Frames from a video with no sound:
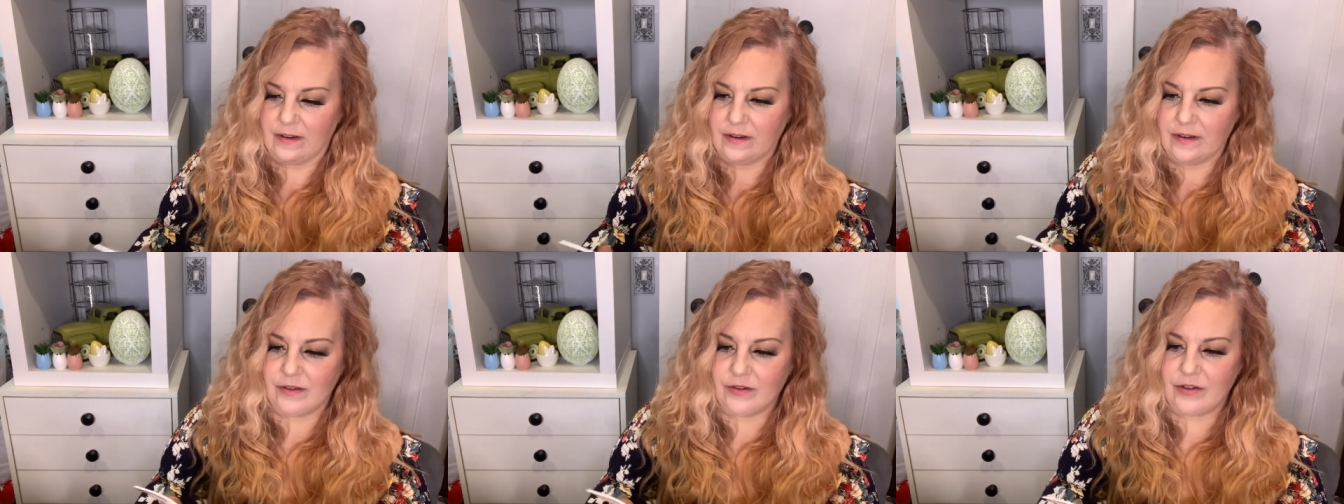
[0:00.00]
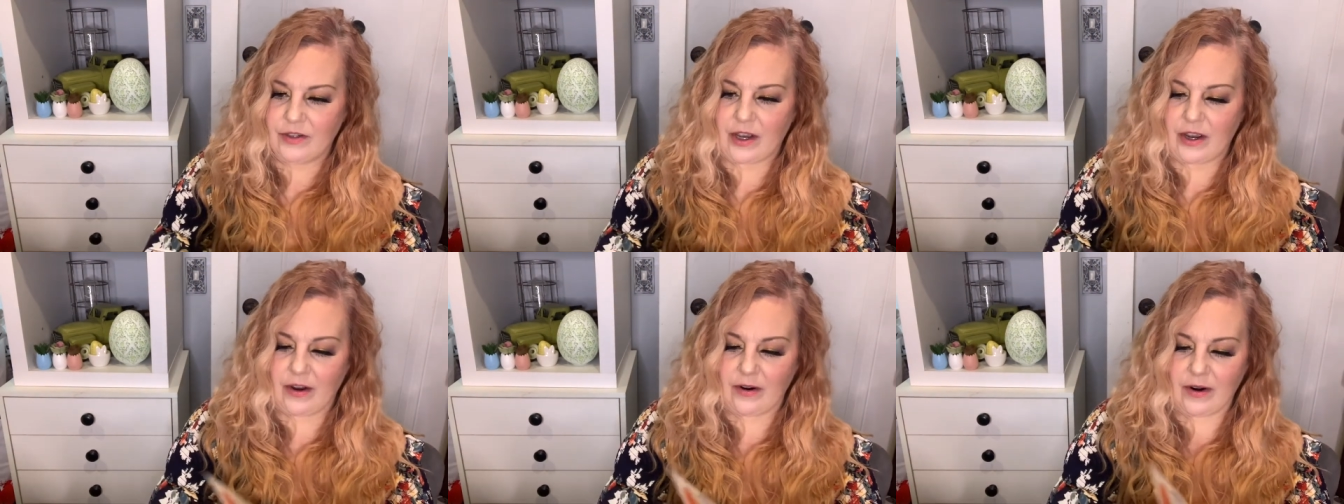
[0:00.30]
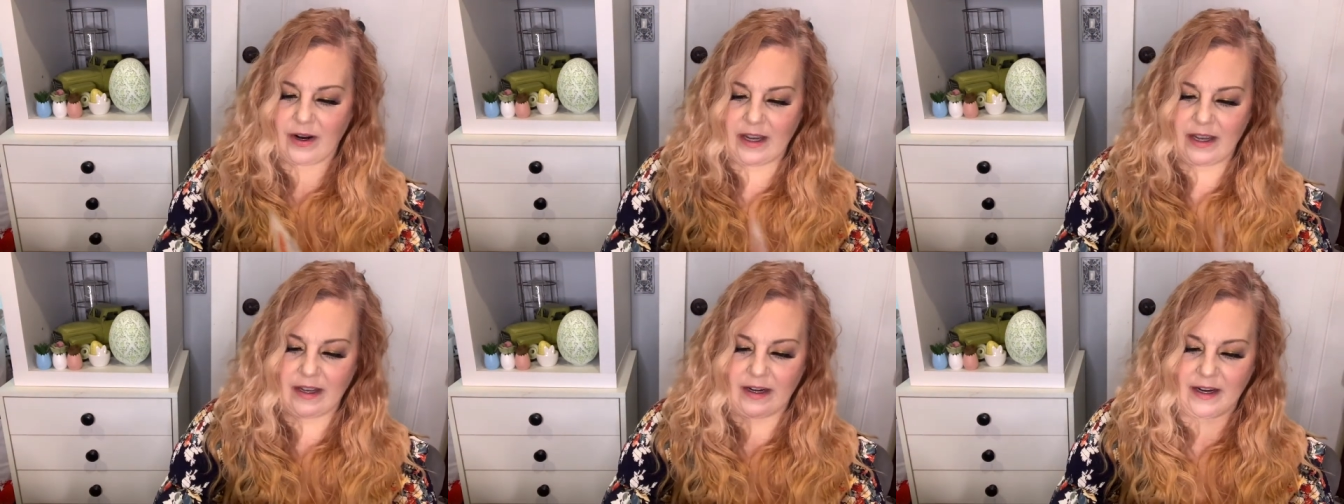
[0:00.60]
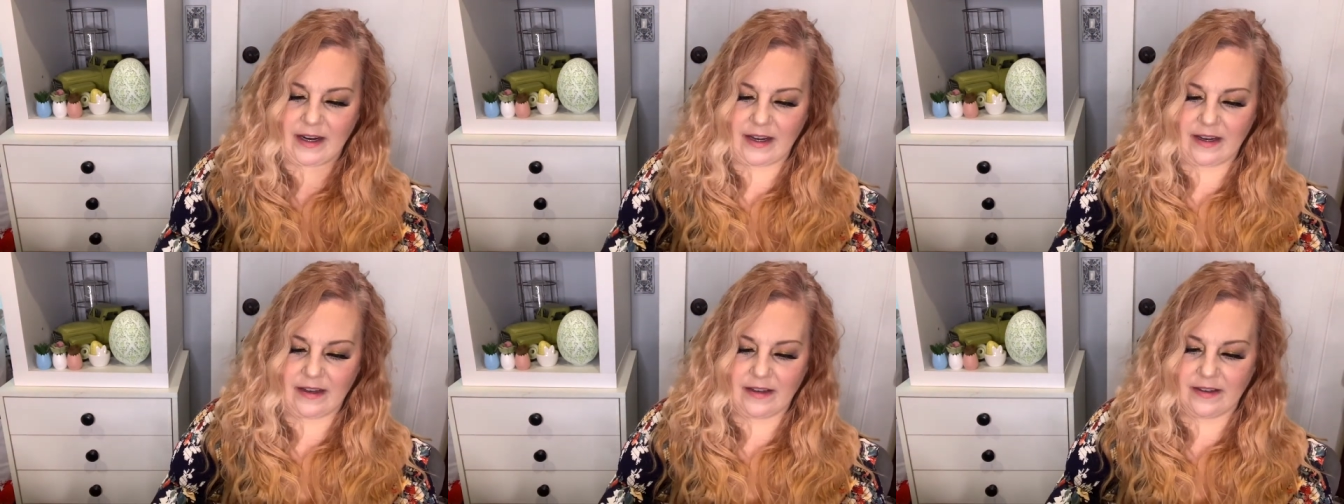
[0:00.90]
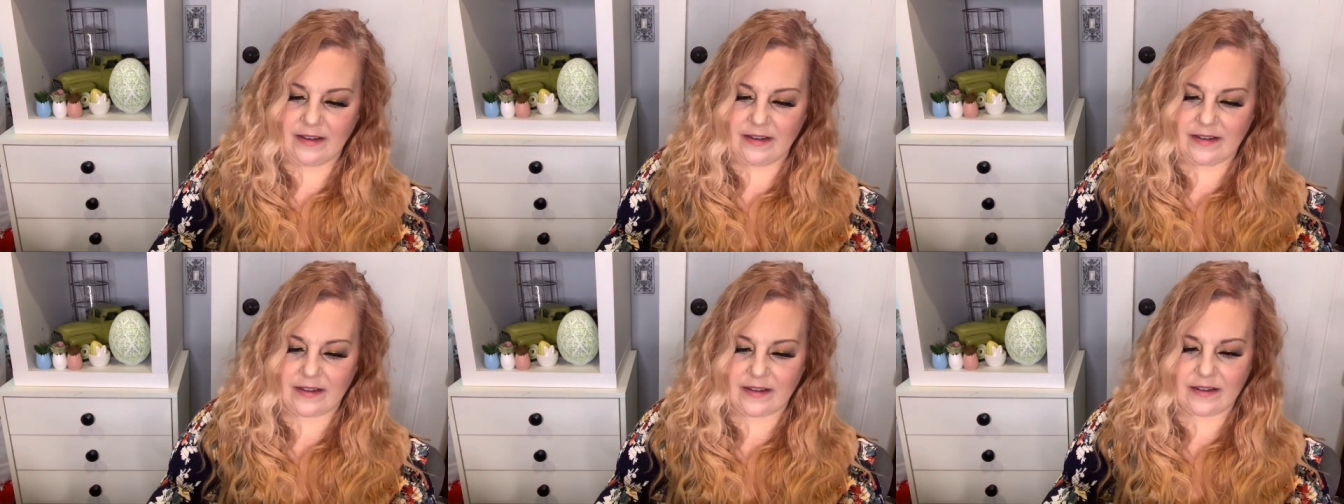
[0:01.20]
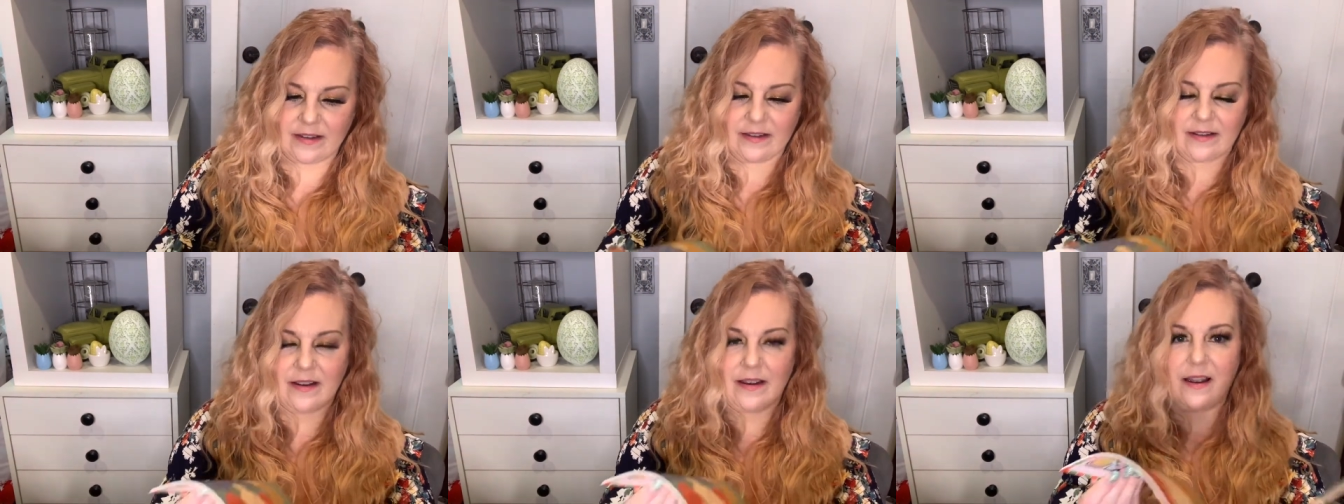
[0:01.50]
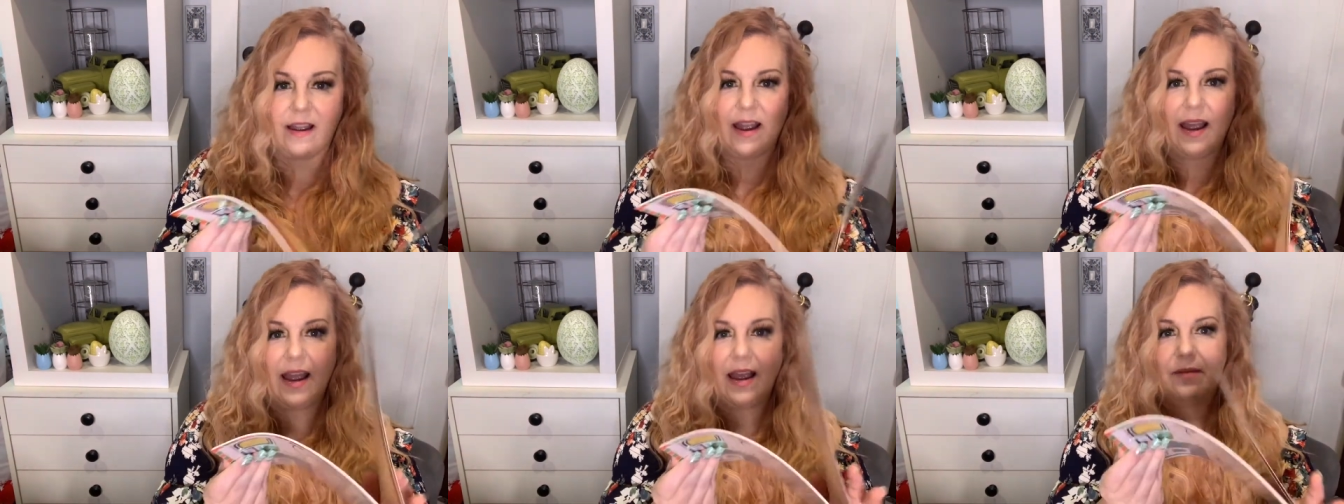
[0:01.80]
So it is
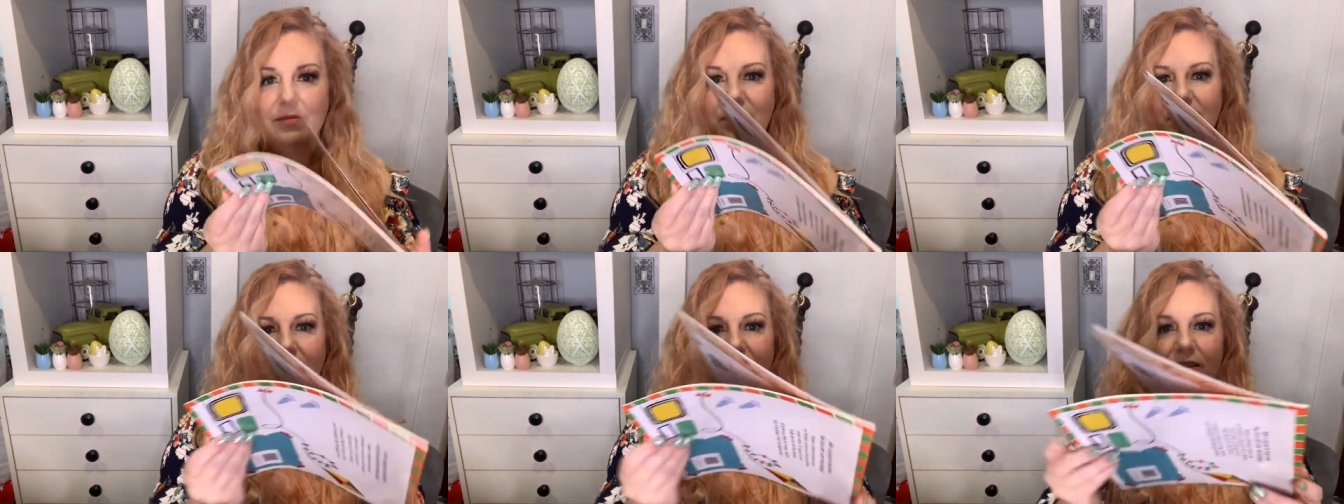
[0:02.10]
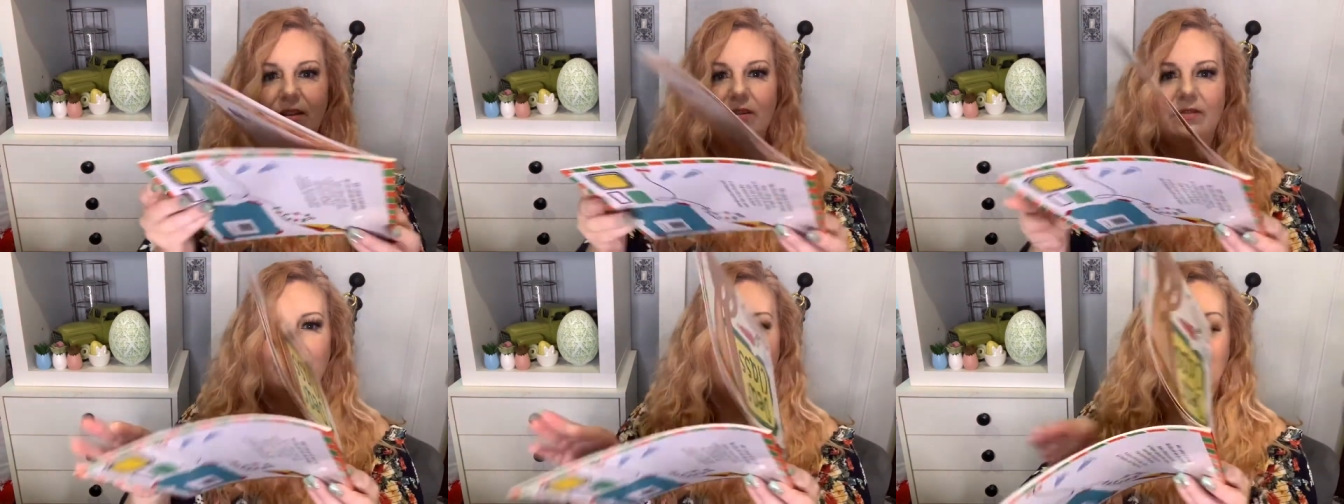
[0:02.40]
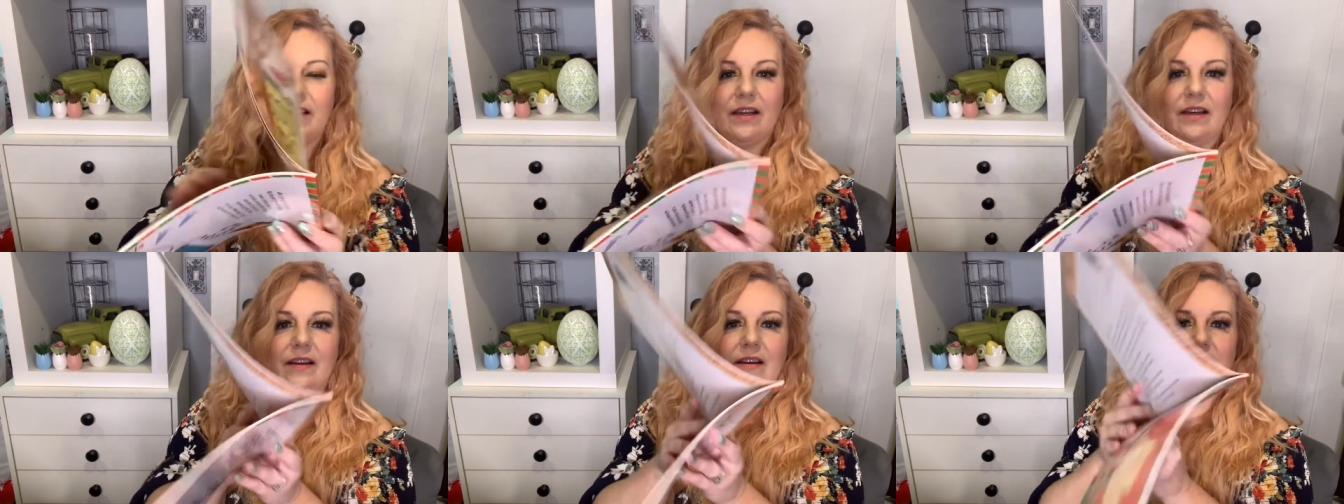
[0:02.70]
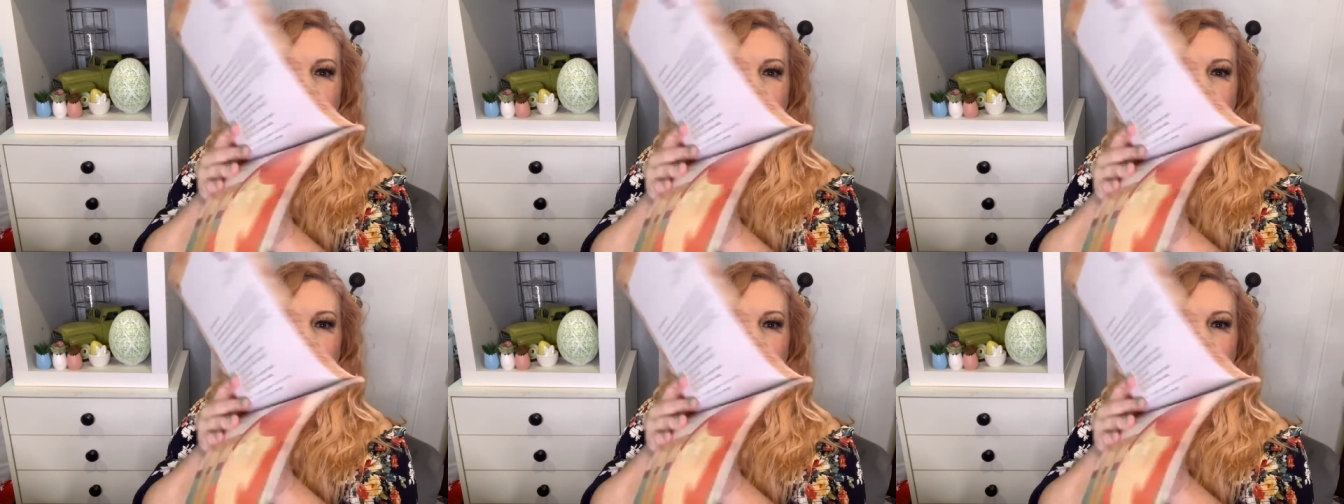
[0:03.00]
absolutely